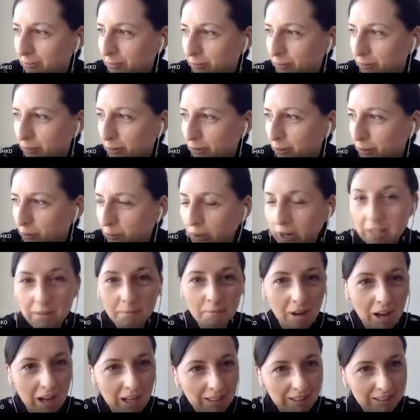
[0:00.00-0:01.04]
for
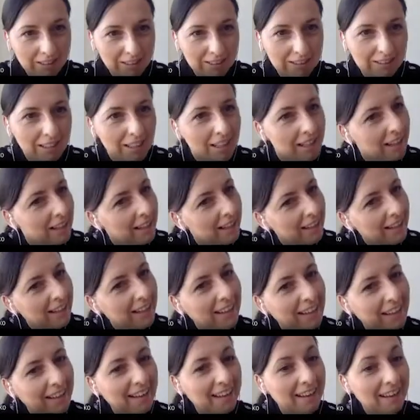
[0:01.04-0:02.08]
1 month.
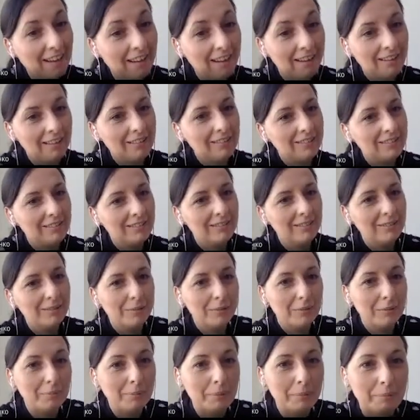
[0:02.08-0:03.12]
And
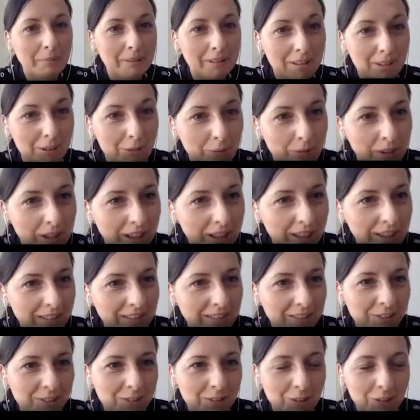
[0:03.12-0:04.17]
people are quite,
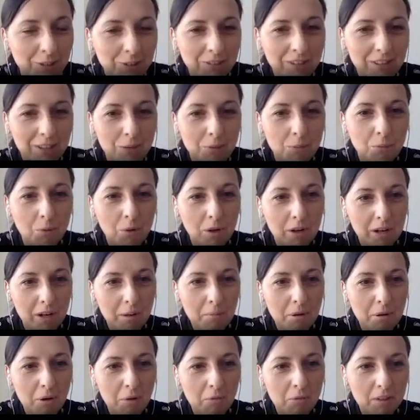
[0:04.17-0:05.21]
you know, like worried
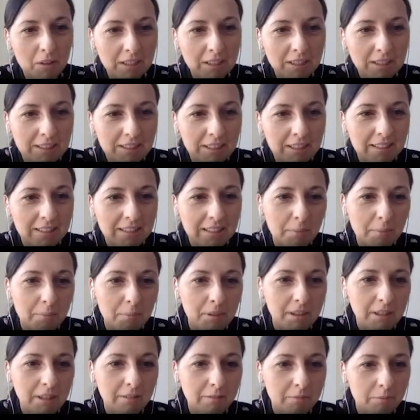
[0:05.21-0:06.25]
about this, and they
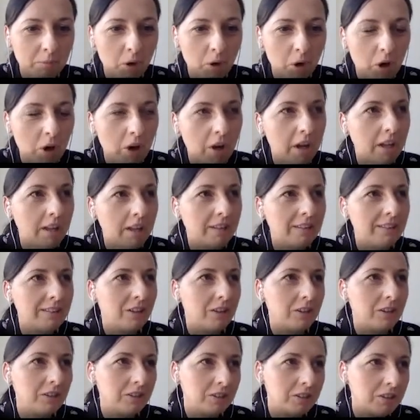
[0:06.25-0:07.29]
believe more in
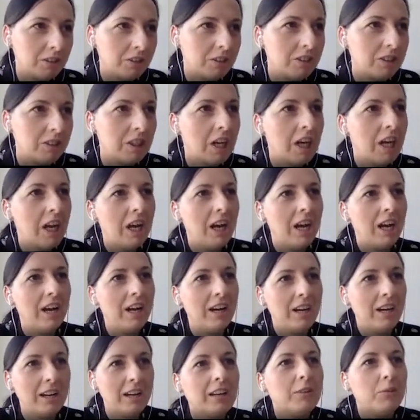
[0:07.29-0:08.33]
doctors,
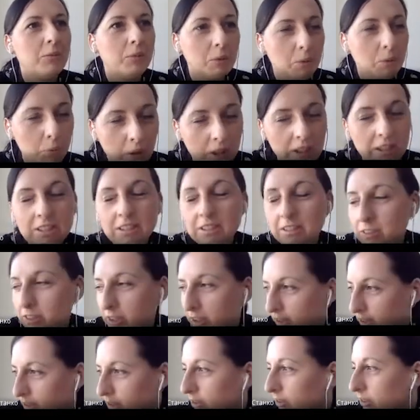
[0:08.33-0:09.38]
what
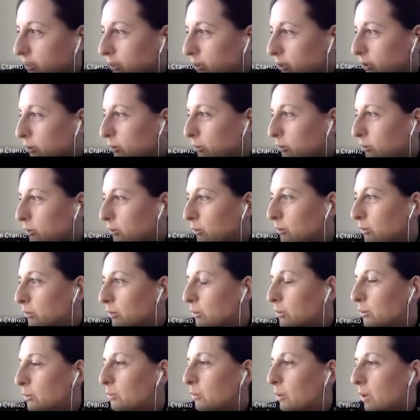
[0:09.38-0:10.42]
doctors
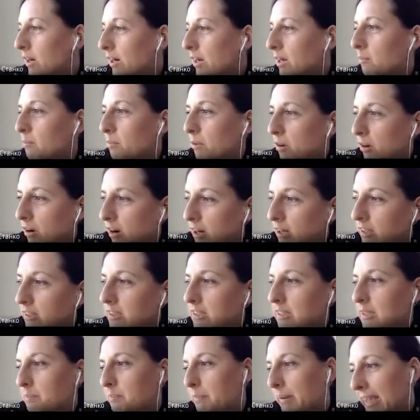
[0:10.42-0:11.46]
who work abroad,
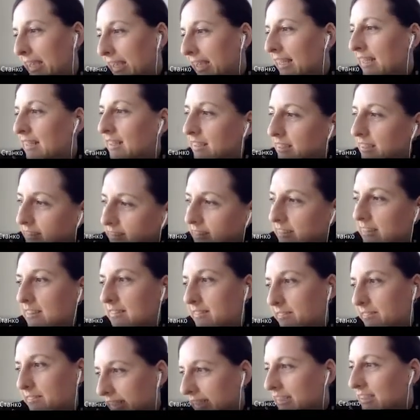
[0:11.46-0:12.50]
Spain, Italy,
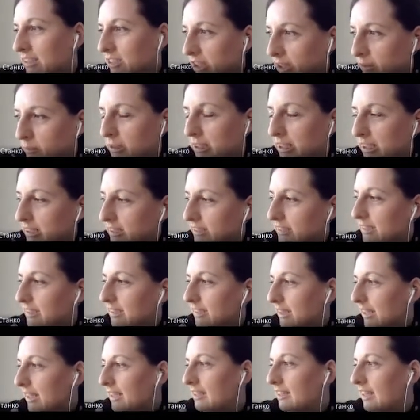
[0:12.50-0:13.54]
France, Germany, as I
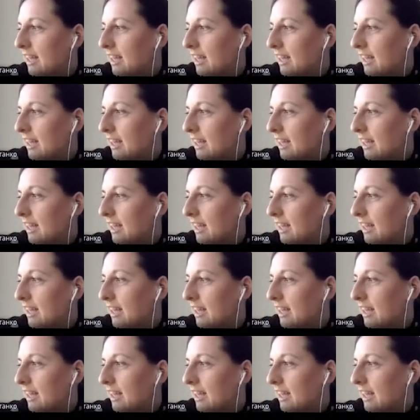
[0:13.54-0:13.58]
said,